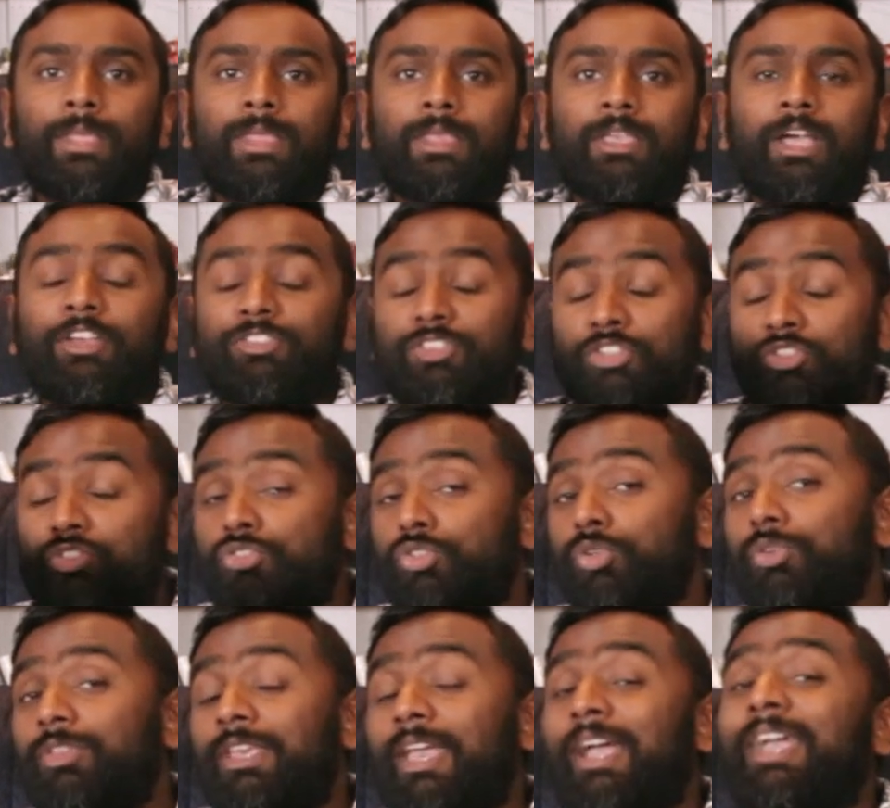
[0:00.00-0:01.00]
Guys, it's
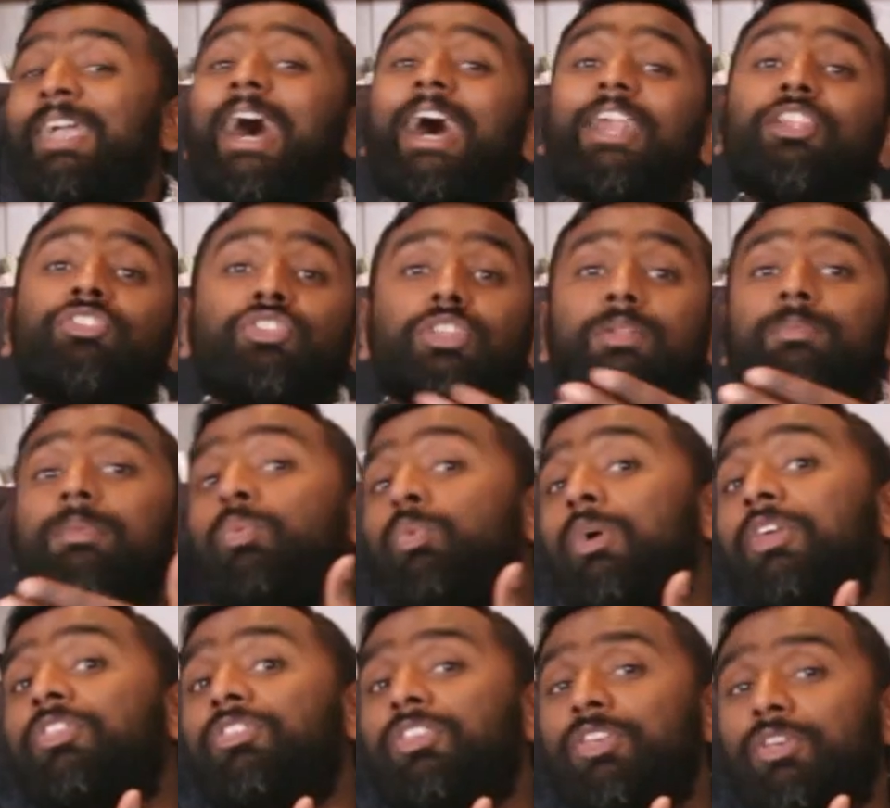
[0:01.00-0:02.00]
true that yeah, God is going to be
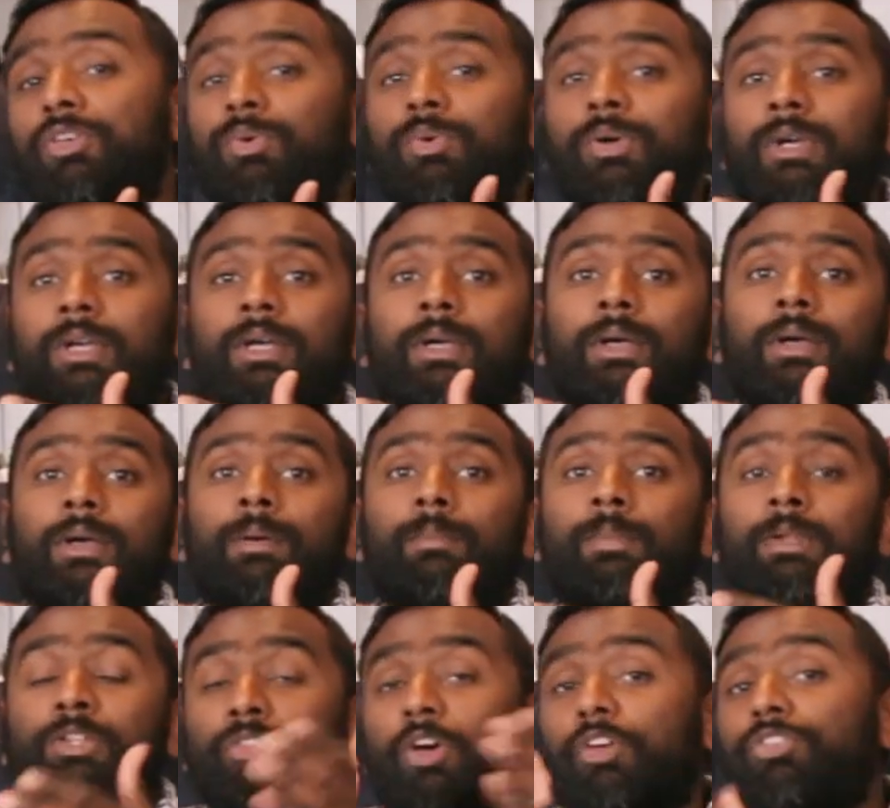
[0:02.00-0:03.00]
with you, but
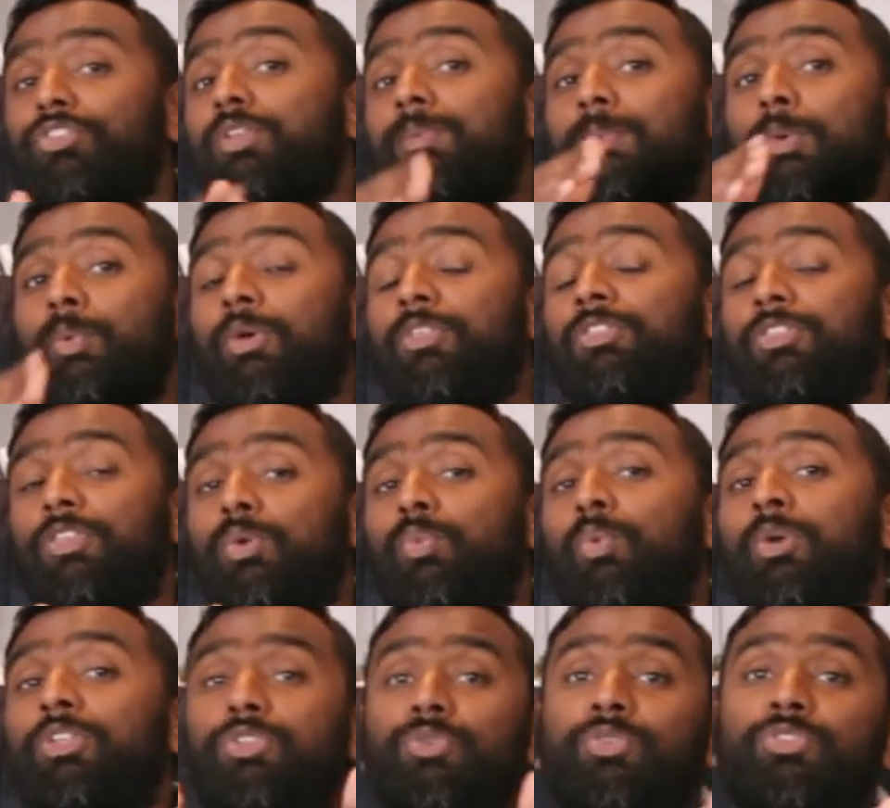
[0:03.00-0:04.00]
he's also going to be with you
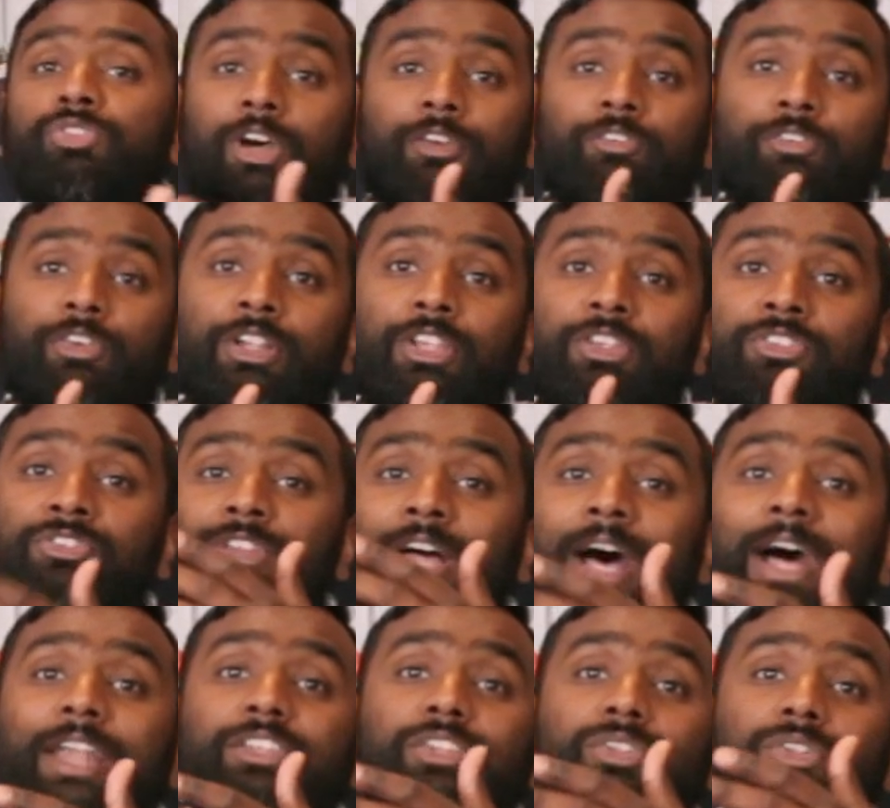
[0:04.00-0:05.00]
when you suffer. He's
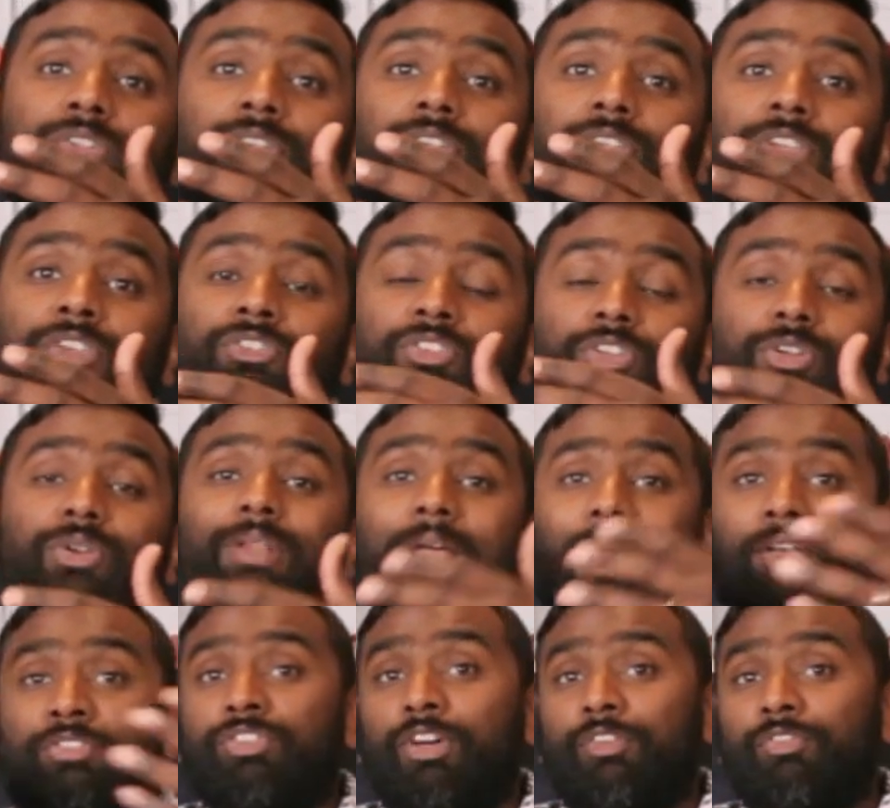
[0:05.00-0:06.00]
not going to he's going to
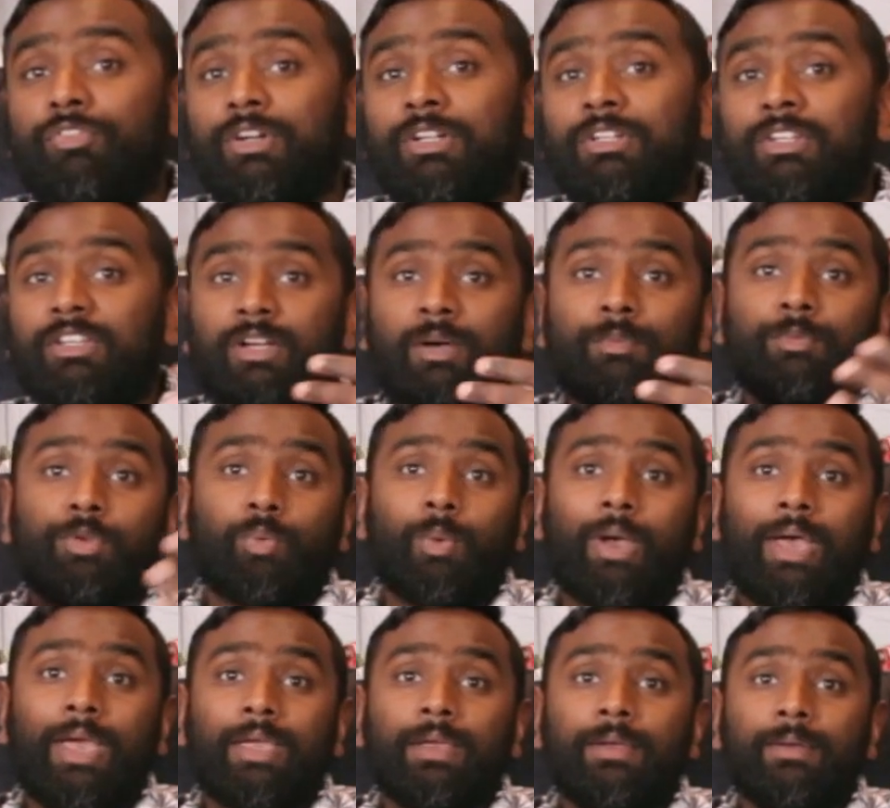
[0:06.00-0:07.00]
allow suffering to come your
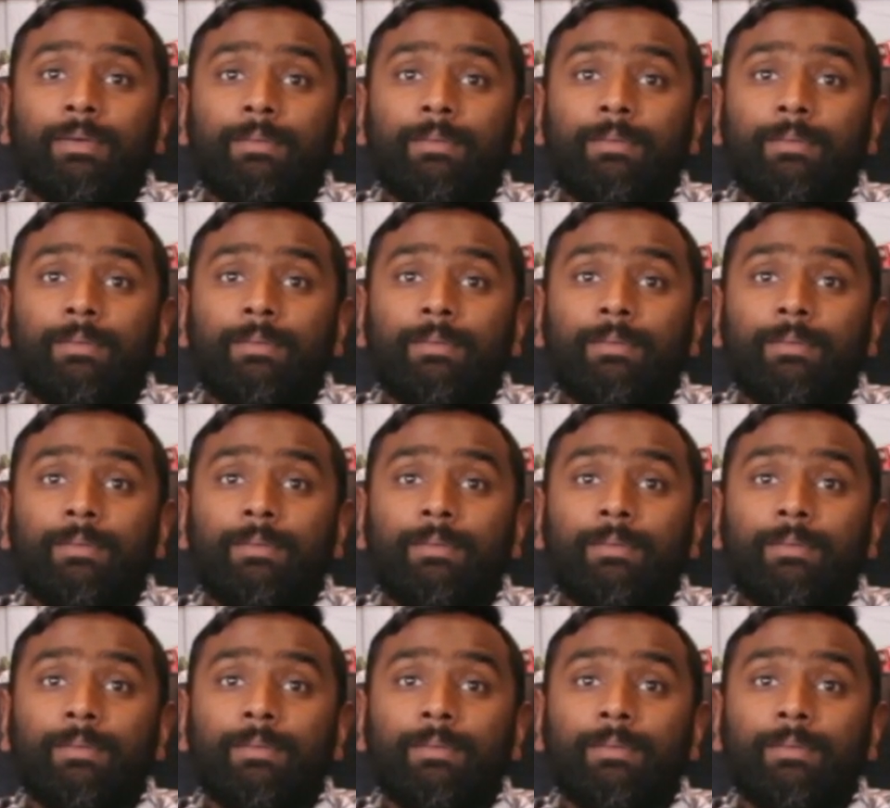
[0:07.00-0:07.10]
way.